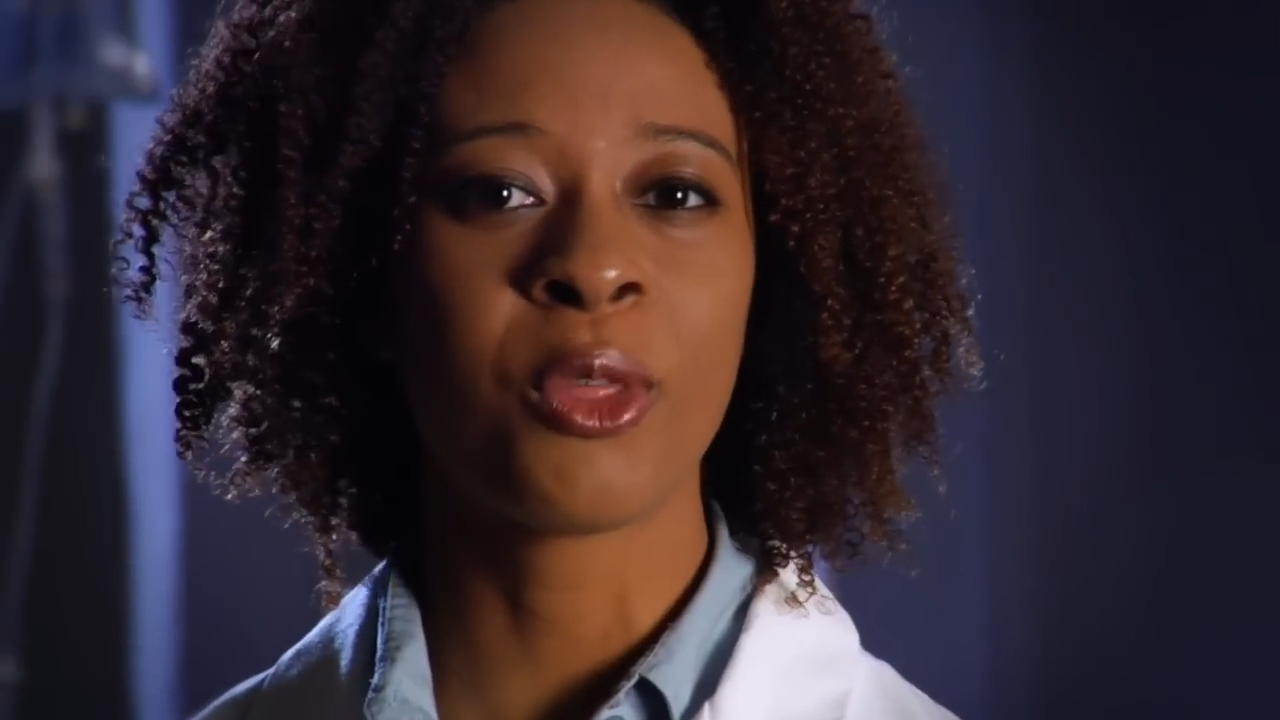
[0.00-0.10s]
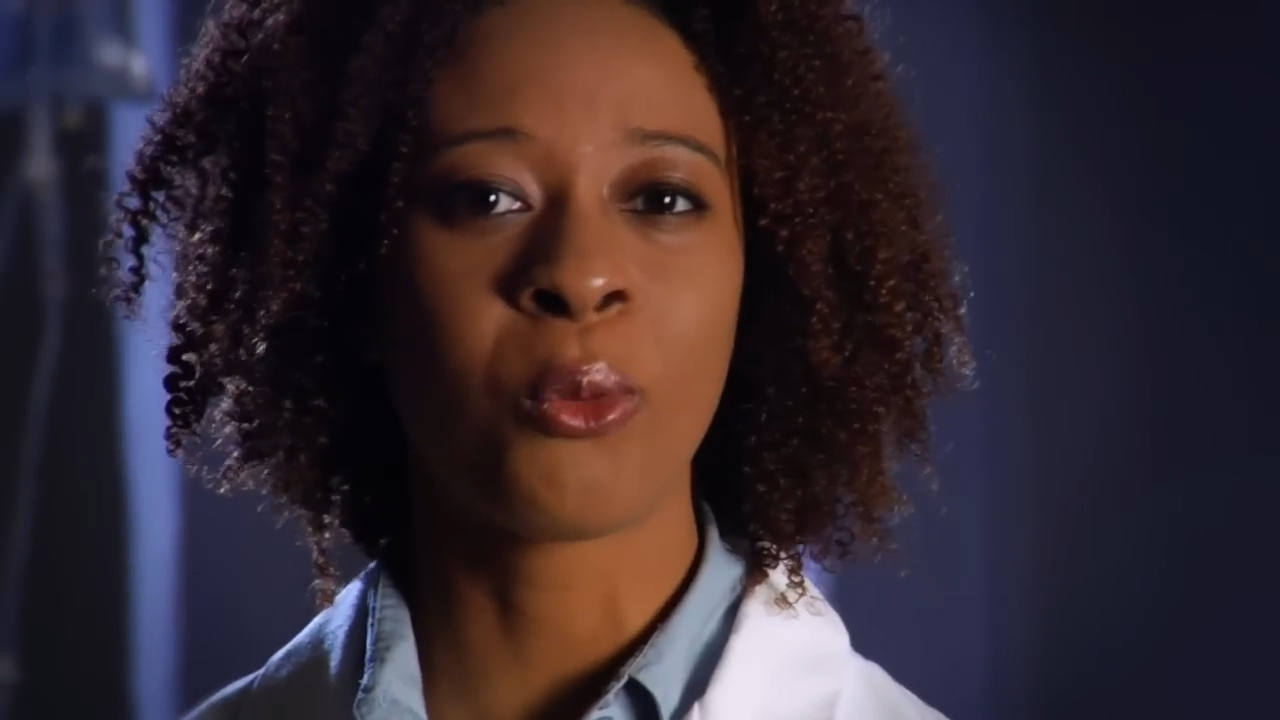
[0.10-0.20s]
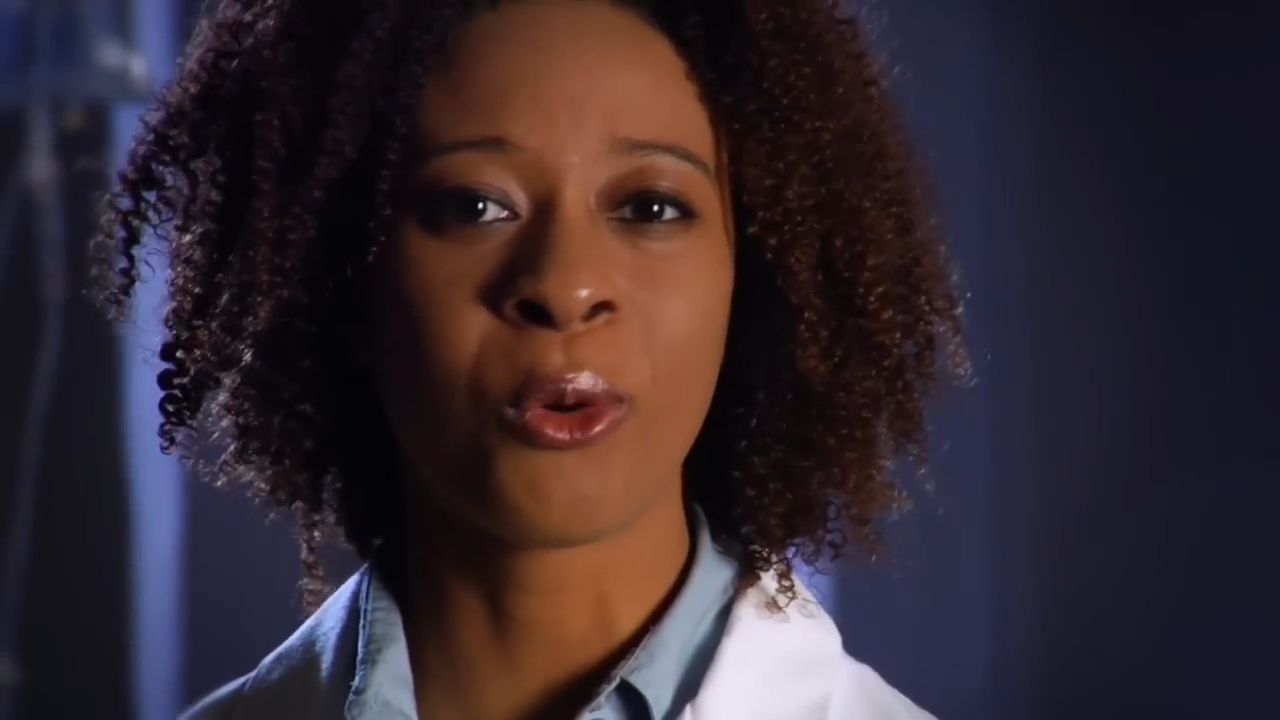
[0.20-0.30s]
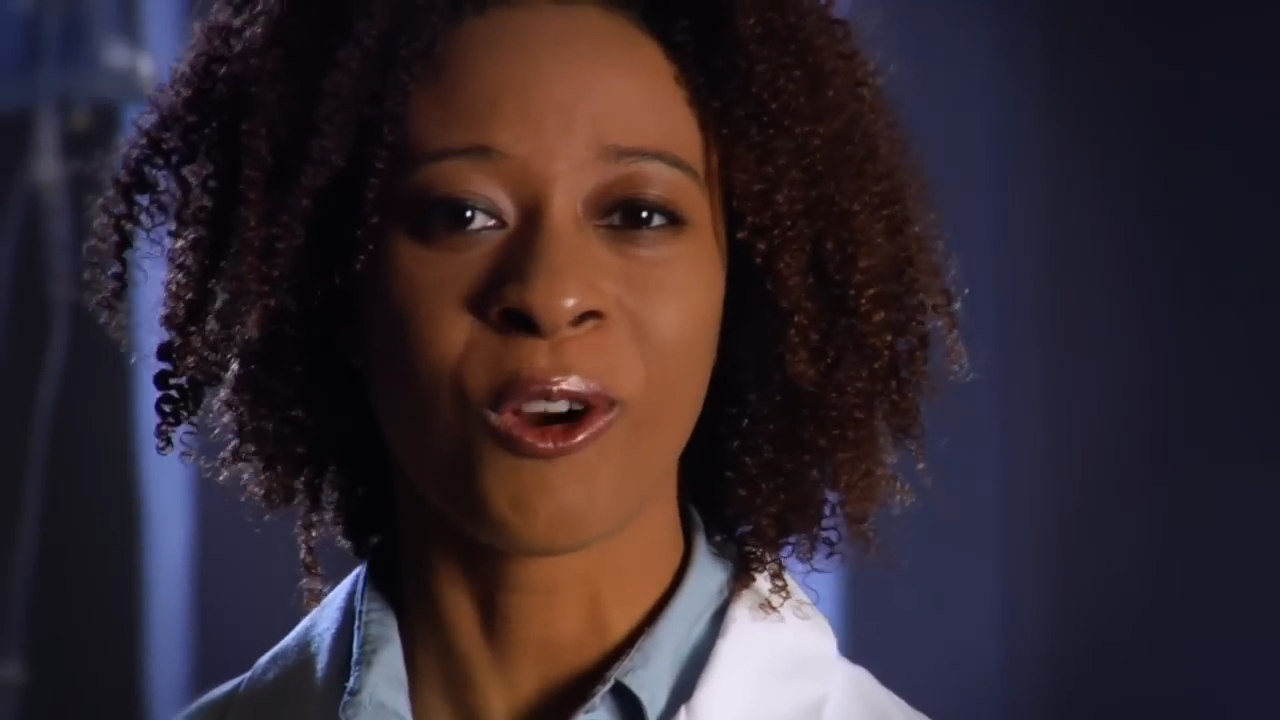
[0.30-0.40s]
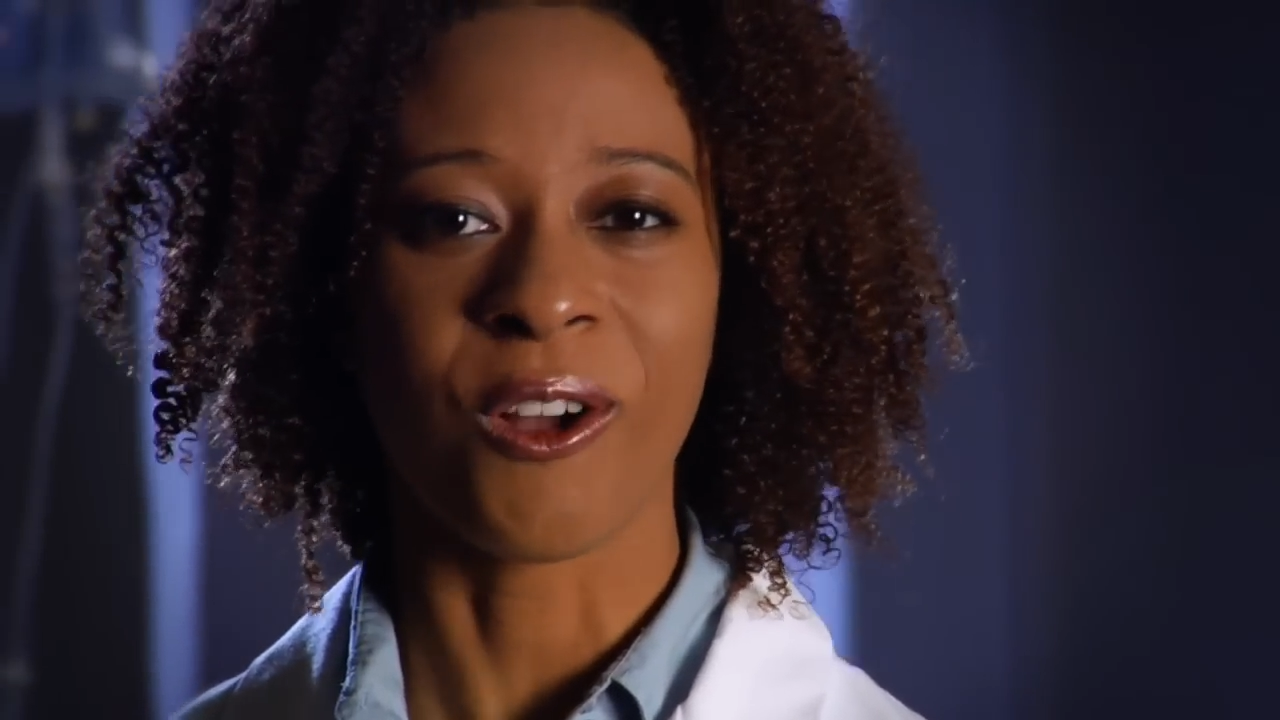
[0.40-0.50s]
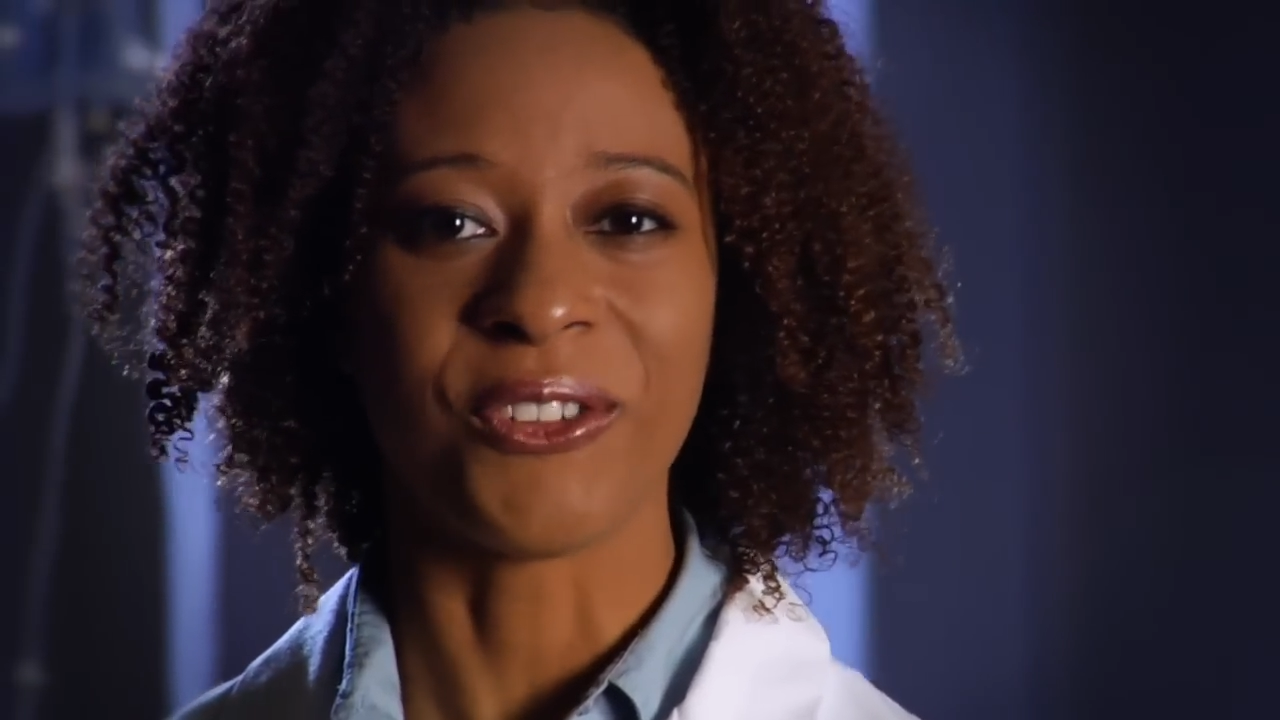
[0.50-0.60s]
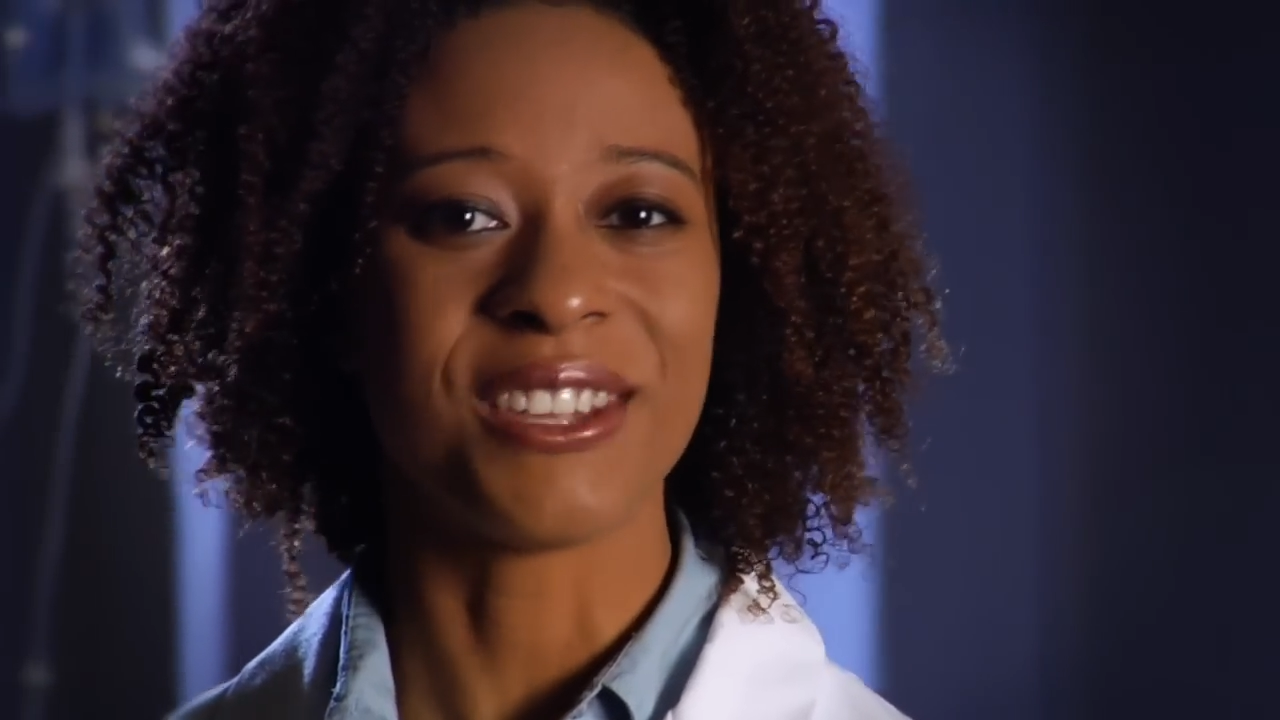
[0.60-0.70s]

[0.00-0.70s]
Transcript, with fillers: the world.